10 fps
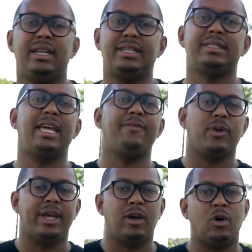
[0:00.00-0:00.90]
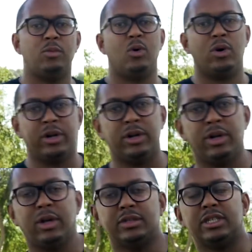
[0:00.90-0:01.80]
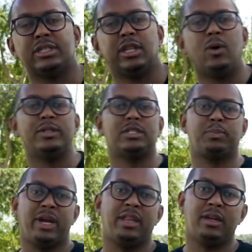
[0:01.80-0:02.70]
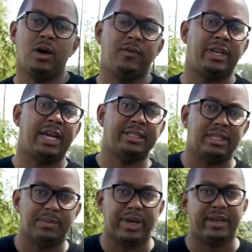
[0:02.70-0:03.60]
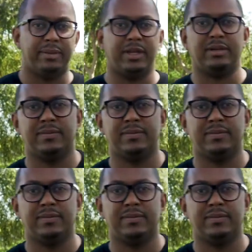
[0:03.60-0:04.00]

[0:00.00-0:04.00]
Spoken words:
a safer at home order to slow its spread of the COVID-19 pandemic.